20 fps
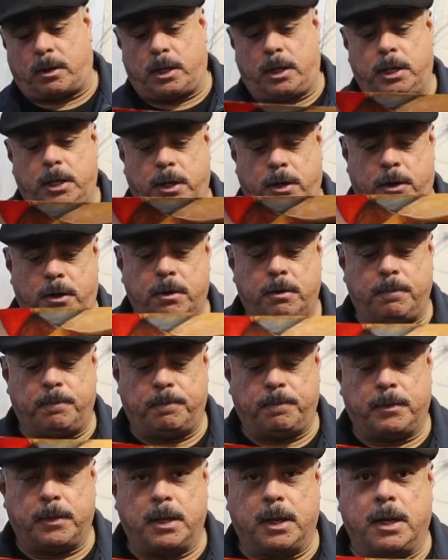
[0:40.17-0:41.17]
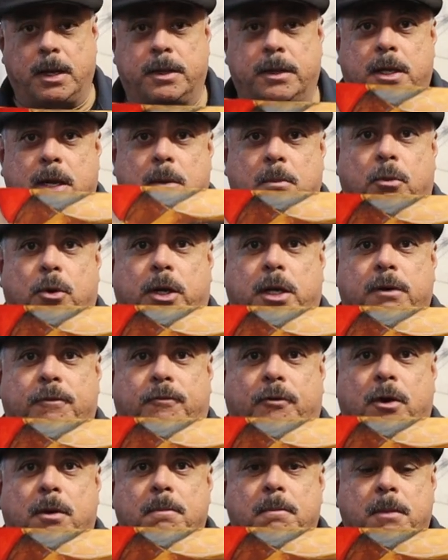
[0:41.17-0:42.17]
here that I'm working
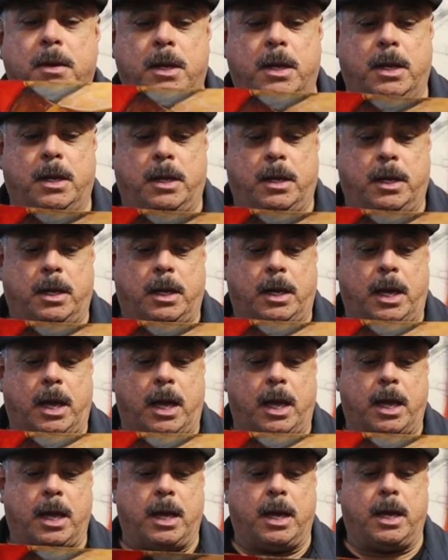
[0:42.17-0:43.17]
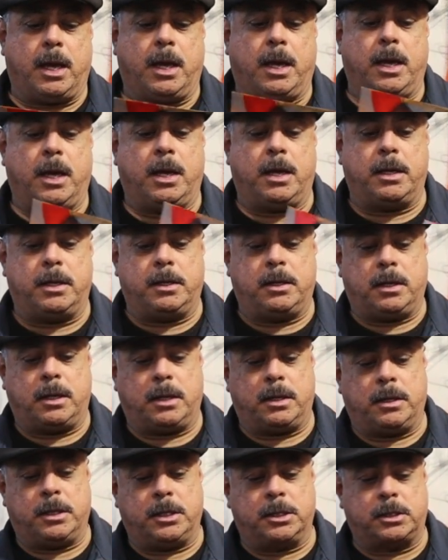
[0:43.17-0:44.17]
from, and
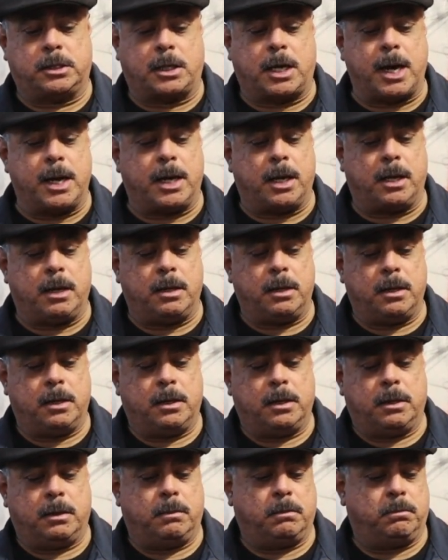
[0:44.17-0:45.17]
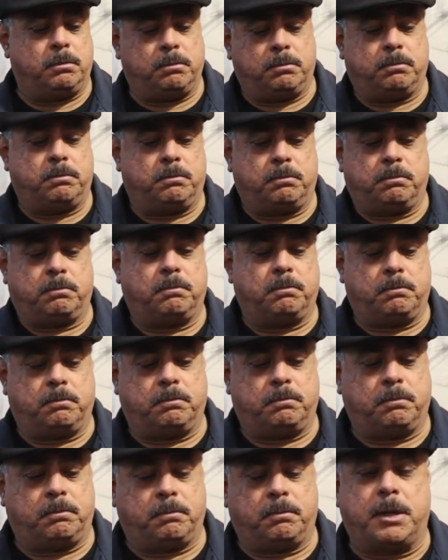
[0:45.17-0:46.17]
this kind of
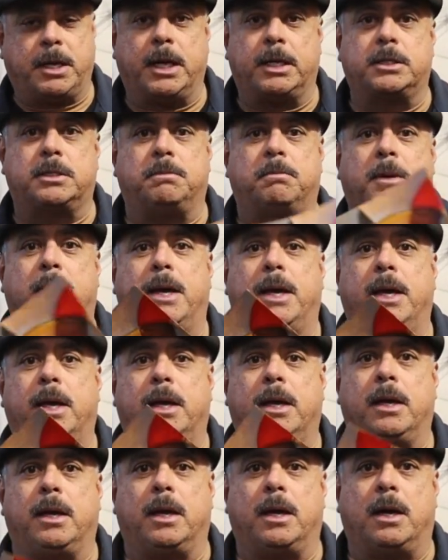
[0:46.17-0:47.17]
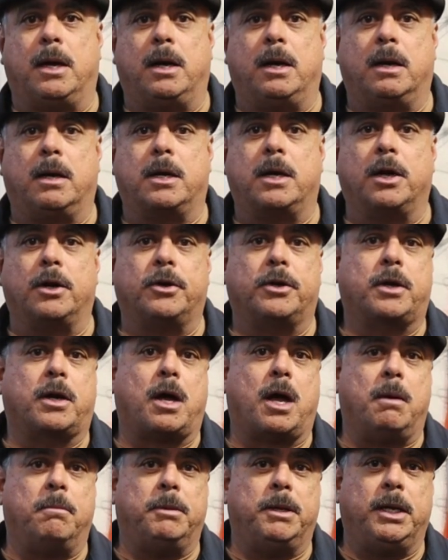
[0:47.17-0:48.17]
gets my color
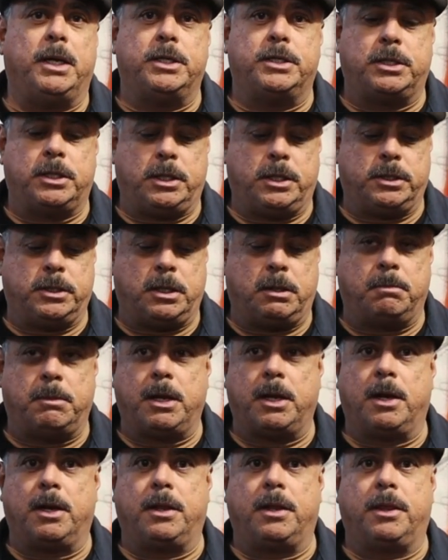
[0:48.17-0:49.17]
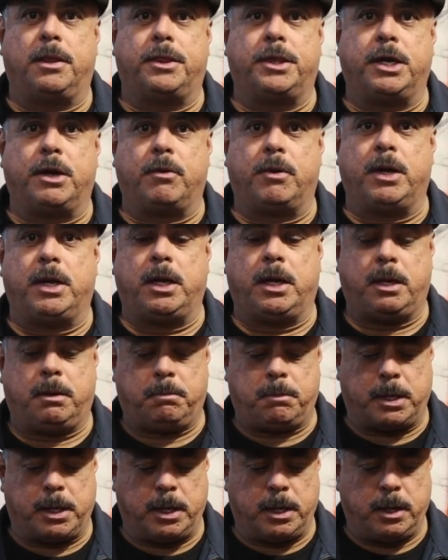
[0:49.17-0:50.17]
combinations and my theory
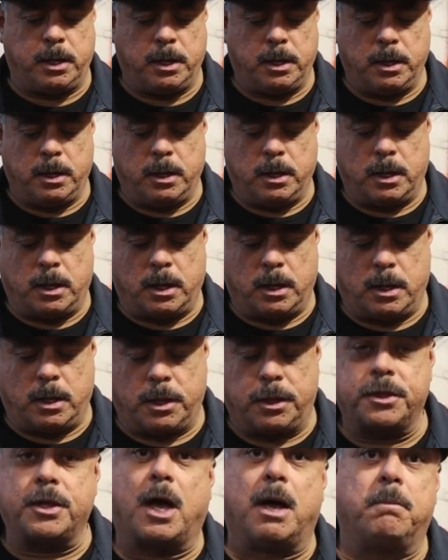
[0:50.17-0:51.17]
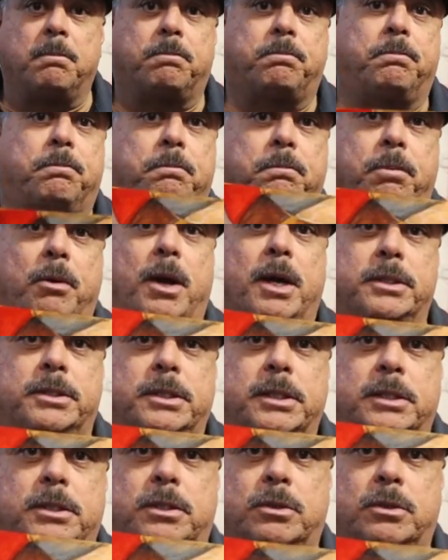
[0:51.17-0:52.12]
and my thought process